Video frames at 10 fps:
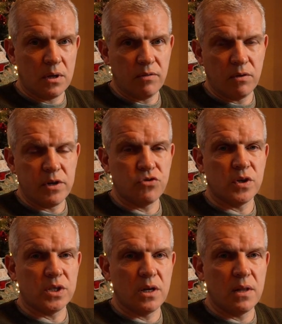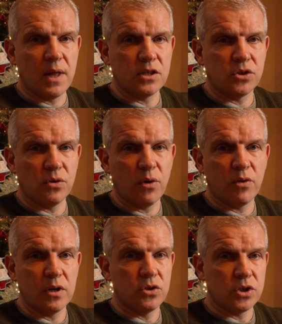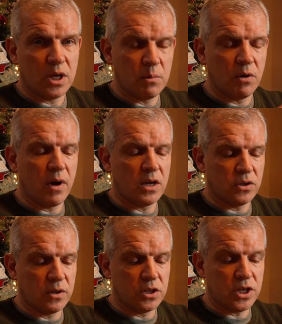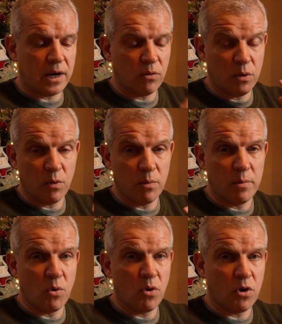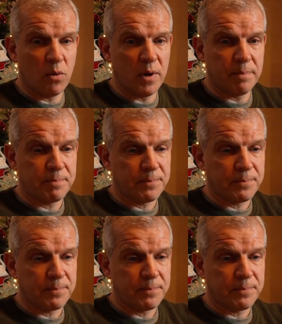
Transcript: if you're interested in that sort of thing, just keep your eyes on the channel, there will be more coming.